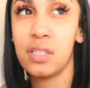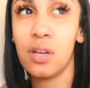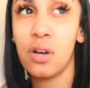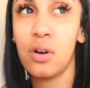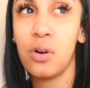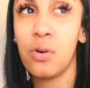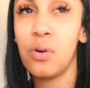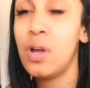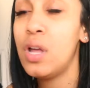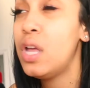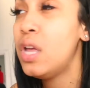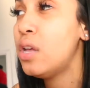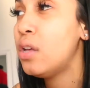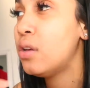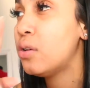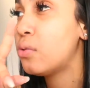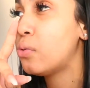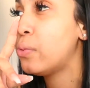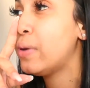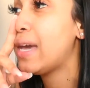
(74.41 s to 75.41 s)
So
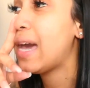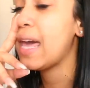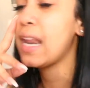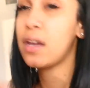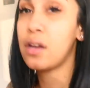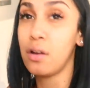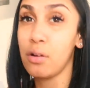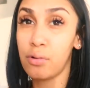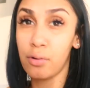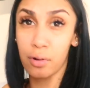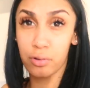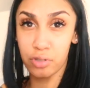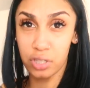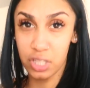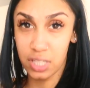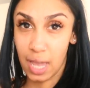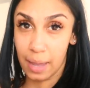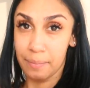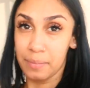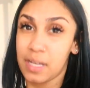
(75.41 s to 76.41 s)
we gotta go grocery
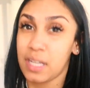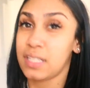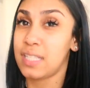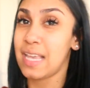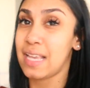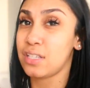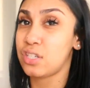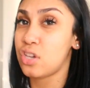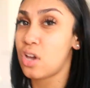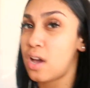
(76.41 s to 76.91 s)
shopping, because as